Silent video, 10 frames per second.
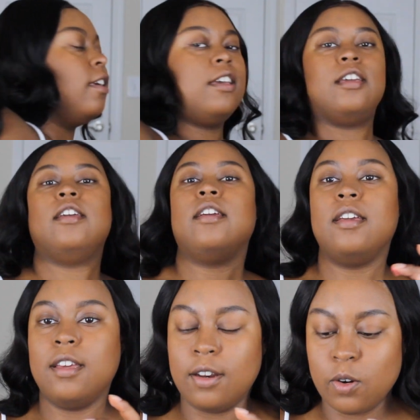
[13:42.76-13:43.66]

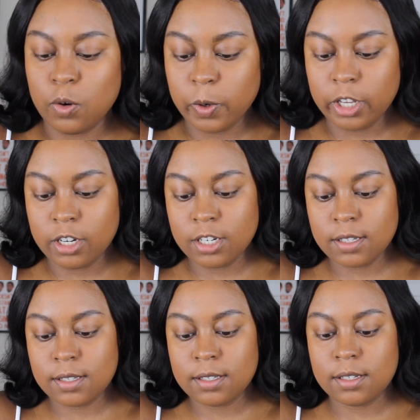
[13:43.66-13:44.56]
then we're gonna
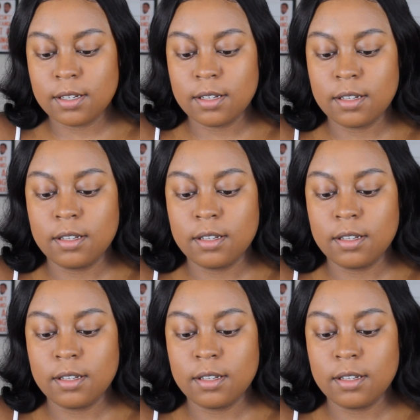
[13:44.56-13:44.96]
just,